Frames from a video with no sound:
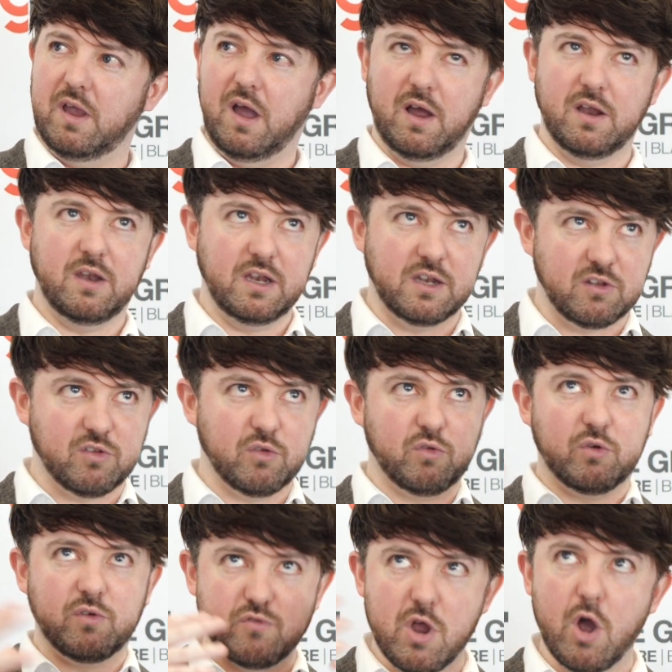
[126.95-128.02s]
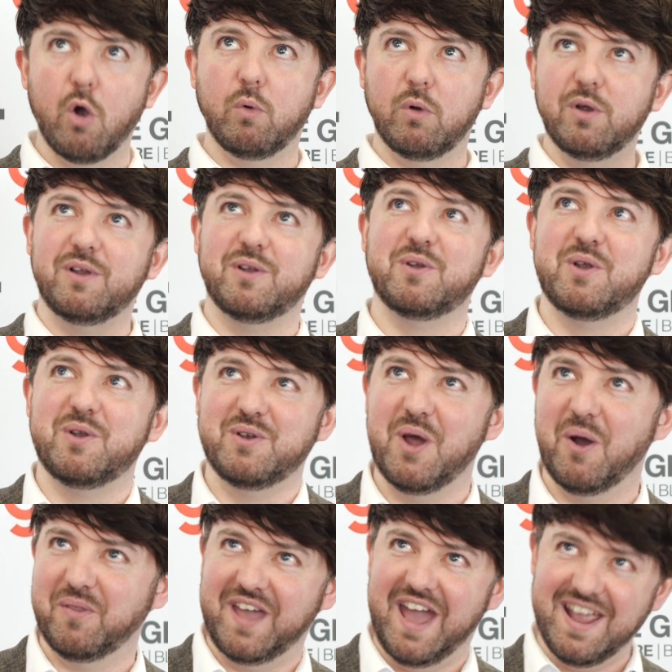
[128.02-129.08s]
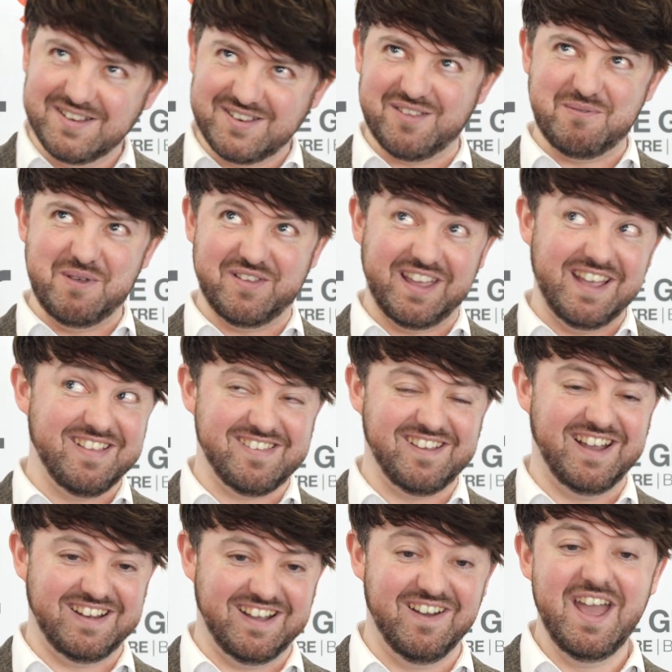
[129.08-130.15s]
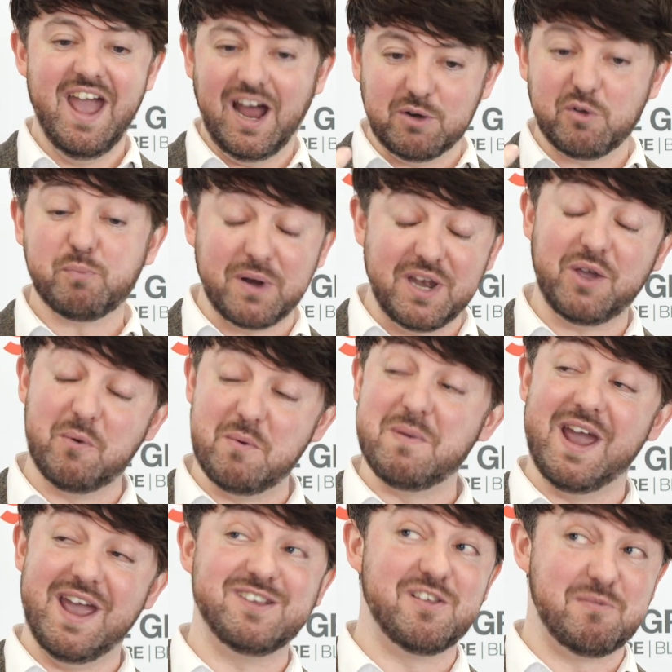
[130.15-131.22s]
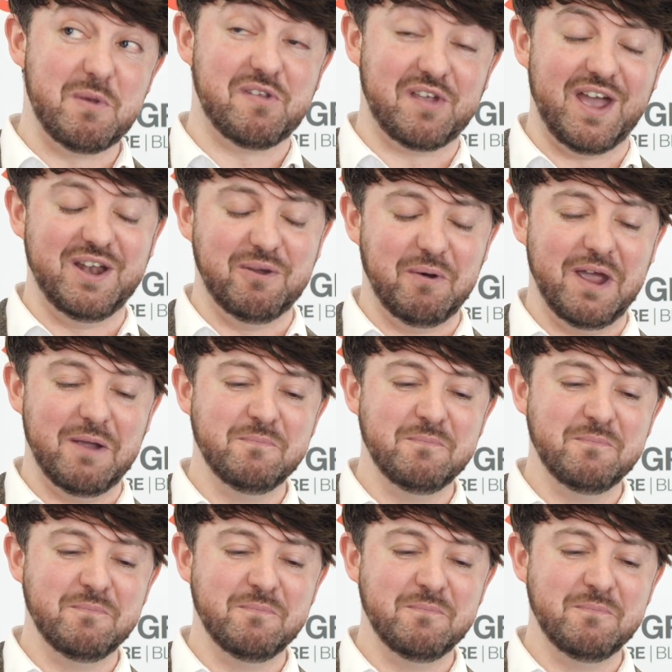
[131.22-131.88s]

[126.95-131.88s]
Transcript: I needed to sort of know the 80s music inside out. And I was pretty good with my 80s music anyway.